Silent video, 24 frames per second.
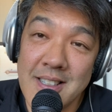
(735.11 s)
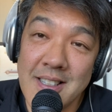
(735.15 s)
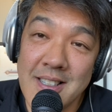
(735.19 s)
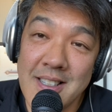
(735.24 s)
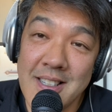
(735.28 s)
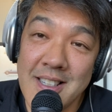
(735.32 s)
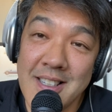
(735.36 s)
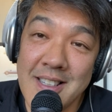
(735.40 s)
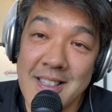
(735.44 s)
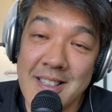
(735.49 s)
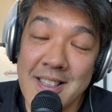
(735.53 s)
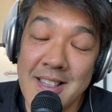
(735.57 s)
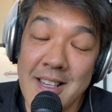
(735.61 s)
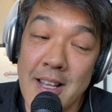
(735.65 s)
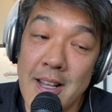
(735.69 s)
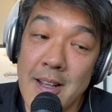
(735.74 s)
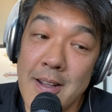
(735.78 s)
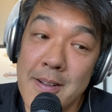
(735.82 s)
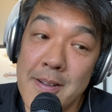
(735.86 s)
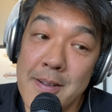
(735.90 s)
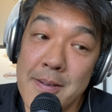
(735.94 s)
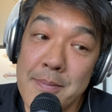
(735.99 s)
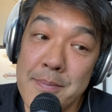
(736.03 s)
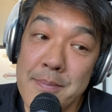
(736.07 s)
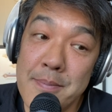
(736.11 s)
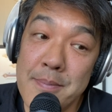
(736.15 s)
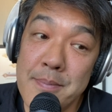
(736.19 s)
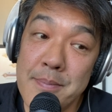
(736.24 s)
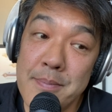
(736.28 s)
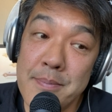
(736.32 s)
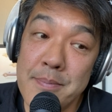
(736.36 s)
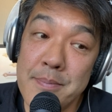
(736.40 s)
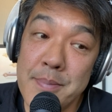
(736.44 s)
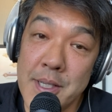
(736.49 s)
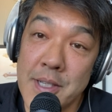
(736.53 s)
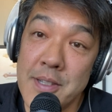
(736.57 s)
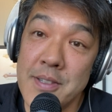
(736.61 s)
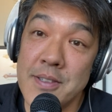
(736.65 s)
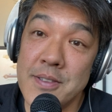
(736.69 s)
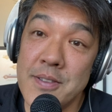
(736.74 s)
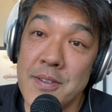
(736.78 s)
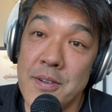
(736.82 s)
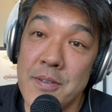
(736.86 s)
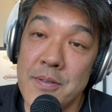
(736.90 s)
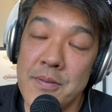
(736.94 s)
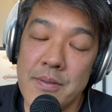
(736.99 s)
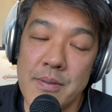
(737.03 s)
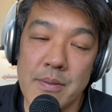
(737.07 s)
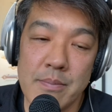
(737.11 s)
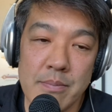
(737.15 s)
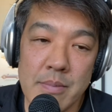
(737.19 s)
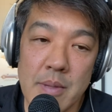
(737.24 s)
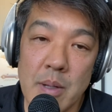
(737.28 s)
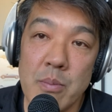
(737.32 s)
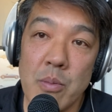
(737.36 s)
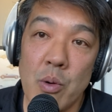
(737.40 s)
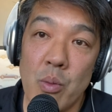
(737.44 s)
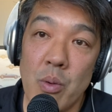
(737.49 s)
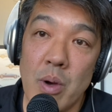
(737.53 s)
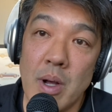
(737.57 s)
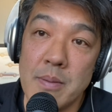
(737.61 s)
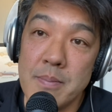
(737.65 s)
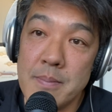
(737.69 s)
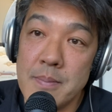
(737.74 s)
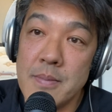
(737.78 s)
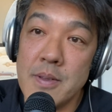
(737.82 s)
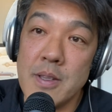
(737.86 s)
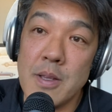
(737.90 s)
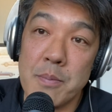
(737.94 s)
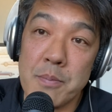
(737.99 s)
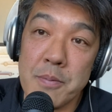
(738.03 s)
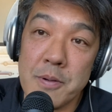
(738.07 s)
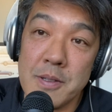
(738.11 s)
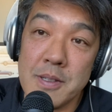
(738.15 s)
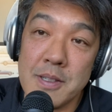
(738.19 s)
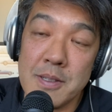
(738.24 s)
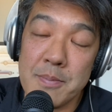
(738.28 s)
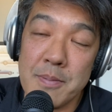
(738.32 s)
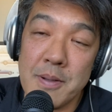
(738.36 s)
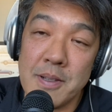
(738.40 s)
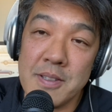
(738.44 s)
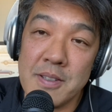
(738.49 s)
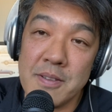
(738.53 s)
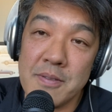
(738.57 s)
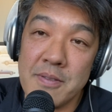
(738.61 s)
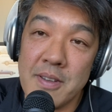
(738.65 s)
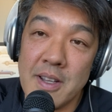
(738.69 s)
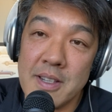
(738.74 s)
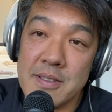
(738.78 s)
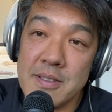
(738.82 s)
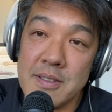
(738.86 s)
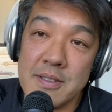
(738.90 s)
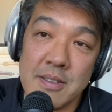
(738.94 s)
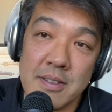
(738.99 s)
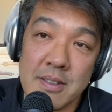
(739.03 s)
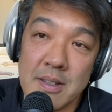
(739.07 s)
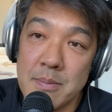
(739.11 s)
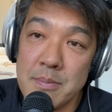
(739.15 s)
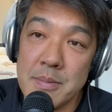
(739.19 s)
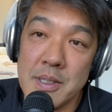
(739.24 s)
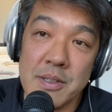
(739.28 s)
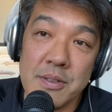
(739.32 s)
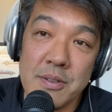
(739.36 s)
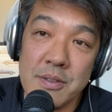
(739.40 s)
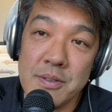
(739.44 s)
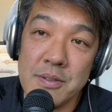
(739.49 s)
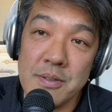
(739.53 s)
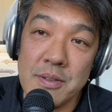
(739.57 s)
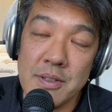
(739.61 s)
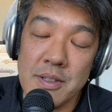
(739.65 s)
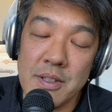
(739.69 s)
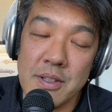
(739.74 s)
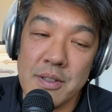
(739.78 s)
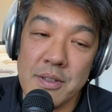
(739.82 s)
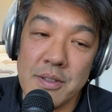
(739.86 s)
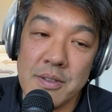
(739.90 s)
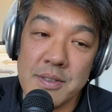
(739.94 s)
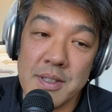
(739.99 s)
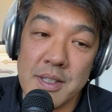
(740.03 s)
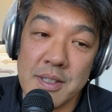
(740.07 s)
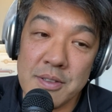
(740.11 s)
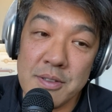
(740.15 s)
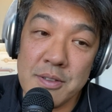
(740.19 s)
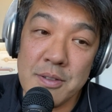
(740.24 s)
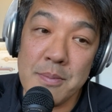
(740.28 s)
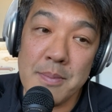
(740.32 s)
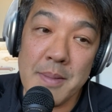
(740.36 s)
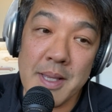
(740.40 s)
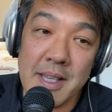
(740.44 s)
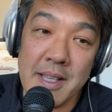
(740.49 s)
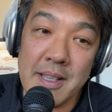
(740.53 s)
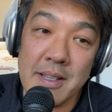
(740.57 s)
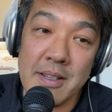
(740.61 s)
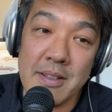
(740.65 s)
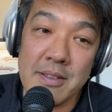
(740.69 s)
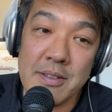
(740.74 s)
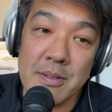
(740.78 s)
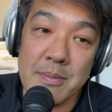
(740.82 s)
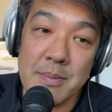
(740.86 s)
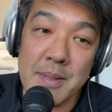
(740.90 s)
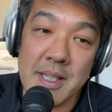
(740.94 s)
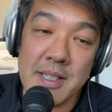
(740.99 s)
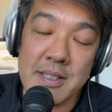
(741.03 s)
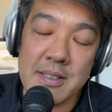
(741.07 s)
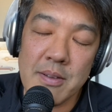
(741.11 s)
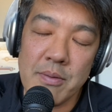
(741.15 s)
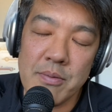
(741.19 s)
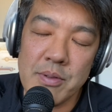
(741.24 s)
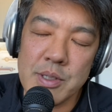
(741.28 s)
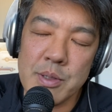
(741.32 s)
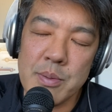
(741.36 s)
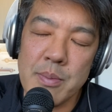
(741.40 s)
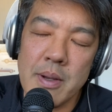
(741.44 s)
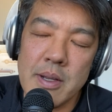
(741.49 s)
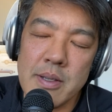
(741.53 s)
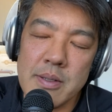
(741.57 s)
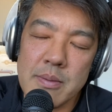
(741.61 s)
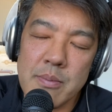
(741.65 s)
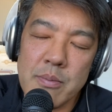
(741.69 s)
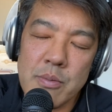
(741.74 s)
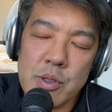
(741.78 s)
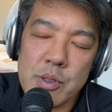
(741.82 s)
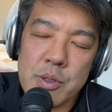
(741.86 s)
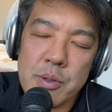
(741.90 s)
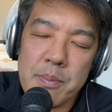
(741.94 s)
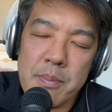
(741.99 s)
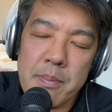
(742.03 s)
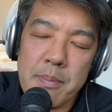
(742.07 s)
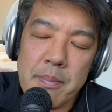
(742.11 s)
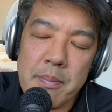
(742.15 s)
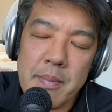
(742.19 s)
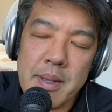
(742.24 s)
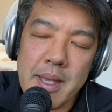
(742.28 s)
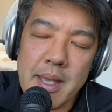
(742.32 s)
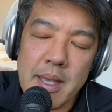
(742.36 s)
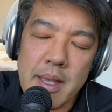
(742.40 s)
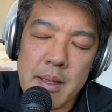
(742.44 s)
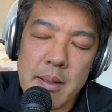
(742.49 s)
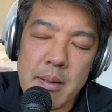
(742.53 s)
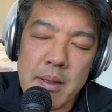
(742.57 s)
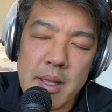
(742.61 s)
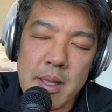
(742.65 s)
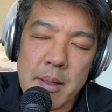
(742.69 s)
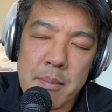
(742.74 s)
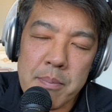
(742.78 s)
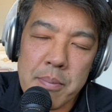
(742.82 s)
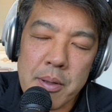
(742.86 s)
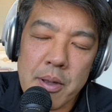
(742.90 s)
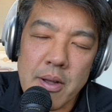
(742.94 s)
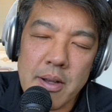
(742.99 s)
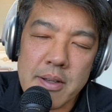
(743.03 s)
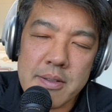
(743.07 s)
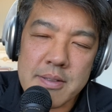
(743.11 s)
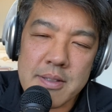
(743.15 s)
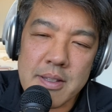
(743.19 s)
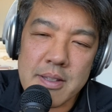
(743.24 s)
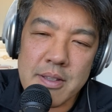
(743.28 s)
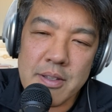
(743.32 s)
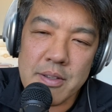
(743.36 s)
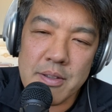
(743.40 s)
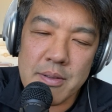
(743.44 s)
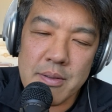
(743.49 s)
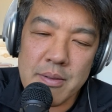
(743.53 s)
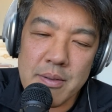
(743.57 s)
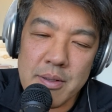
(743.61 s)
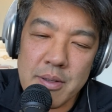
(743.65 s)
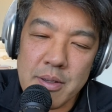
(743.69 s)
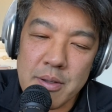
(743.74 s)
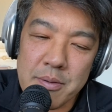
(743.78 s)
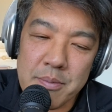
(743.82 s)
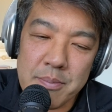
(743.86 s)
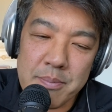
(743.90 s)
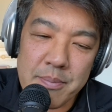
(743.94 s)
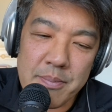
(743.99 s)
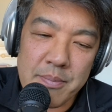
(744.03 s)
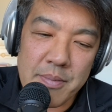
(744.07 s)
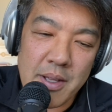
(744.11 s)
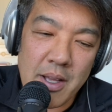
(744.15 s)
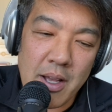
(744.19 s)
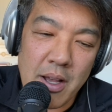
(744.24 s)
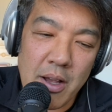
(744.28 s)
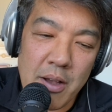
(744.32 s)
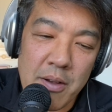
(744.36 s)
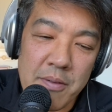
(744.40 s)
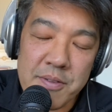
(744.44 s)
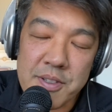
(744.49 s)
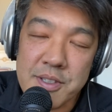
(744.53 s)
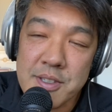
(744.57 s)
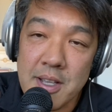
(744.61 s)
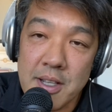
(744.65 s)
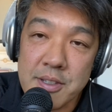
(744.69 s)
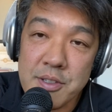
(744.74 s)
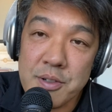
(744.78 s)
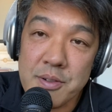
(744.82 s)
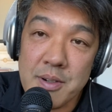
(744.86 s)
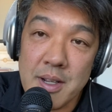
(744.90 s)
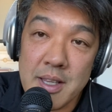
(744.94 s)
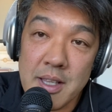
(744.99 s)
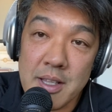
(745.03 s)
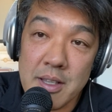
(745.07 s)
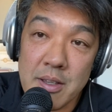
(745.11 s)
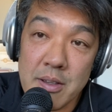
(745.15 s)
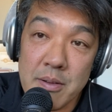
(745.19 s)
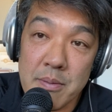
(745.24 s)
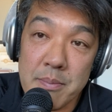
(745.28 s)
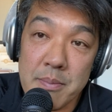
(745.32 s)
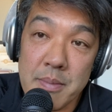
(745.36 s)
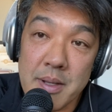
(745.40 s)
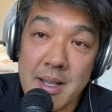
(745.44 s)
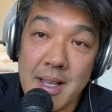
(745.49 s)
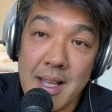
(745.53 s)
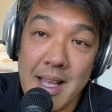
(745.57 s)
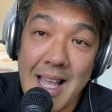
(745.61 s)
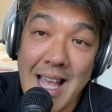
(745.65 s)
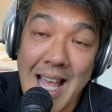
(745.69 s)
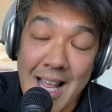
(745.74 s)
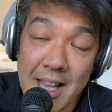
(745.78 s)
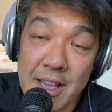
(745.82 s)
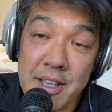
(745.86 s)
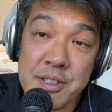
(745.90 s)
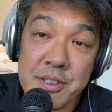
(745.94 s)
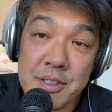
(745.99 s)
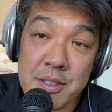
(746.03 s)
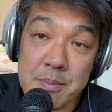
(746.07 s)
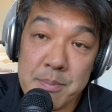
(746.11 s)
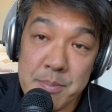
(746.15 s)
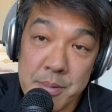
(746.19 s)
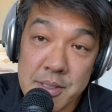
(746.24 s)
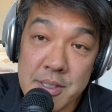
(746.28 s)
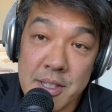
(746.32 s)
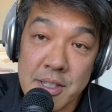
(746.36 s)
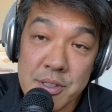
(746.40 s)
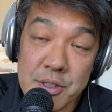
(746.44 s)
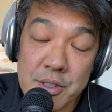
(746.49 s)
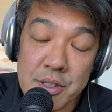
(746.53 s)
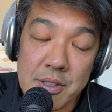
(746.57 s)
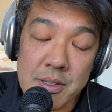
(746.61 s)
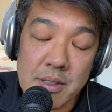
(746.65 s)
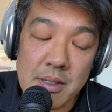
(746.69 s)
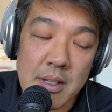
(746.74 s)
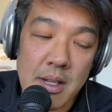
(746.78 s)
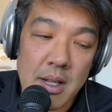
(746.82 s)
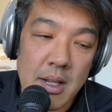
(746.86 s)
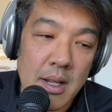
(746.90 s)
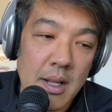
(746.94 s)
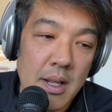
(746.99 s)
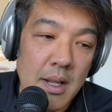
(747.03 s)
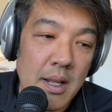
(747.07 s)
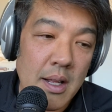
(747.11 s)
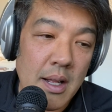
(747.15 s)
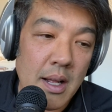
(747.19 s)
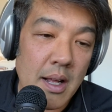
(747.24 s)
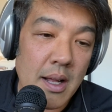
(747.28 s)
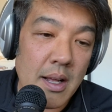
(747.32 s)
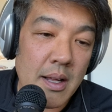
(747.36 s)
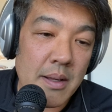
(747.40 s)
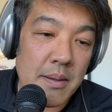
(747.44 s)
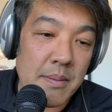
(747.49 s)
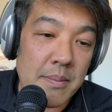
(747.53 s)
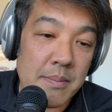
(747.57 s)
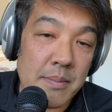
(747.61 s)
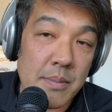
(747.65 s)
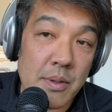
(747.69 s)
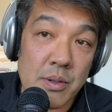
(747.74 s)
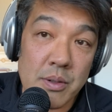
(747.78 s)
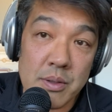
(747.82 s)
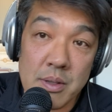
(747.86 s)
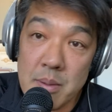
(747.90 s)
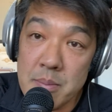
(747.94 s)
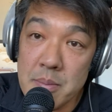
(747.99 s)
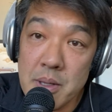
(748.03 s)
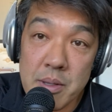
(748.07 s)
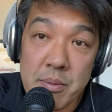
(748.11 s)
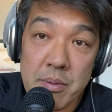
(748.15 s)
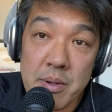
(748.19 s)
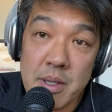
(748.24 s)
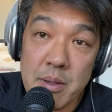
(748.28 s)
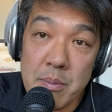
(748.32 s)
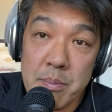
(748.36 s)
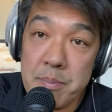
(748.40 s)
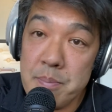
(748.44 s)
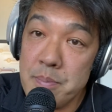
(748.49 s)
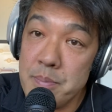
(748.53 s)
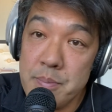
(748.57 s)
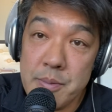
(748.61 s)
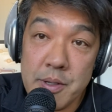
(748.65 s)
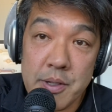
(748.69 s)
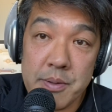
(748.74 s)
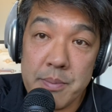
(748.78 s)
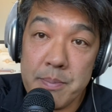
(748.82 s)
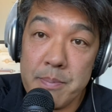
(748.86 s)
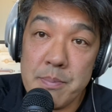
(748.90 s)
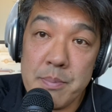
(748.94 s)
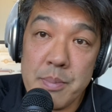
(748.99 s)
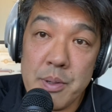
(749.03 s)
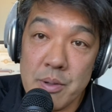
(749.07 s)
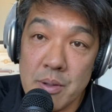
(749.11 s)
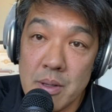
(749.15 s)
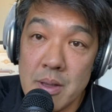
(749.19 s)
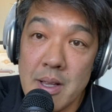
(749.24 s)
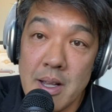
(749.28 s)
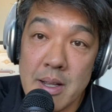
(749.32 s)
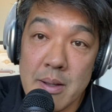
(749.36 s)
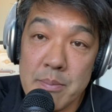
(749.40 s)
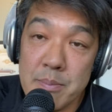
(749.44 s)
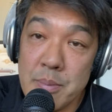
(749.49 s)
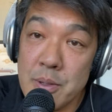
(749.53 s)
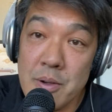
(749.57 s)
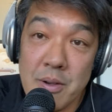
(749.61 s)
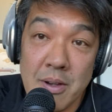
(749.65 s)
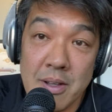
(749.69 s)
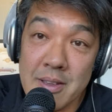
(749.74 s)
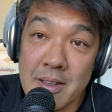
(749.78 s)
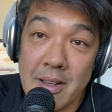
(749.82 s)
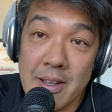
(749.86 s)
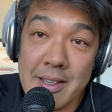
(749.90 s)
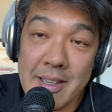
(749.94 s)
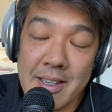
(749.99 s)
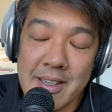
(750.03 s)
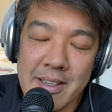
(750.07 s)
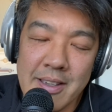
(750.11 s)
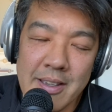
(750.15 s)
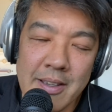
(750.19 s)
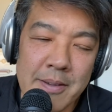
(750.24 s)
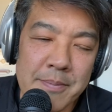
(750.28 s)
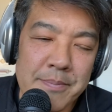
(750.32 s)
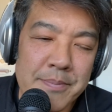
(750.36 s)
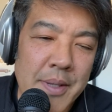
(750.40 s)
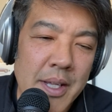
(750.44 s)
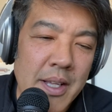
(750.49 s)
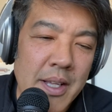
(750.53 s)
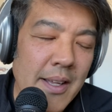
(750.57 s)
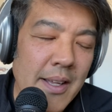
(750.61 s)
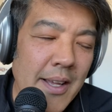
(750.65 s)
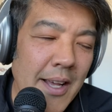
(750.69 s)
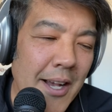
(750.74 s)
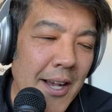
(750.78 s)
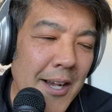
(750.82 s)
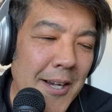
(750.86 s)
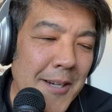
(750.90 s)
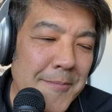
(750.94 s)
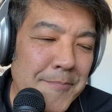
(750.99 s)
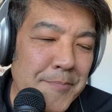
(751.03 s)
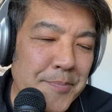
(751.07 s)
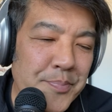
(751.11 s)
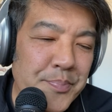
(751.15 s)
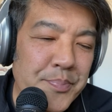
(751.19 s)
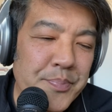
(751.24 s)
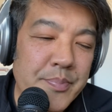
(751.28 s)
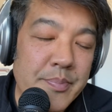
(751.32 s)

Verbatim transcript: in um, because of number one your predisposing factors and number two you're using too many too many stuff which most, which implies that you you're oversaturating your allergen potential um, or number three you're just pure luck, pure unlucky yeah um,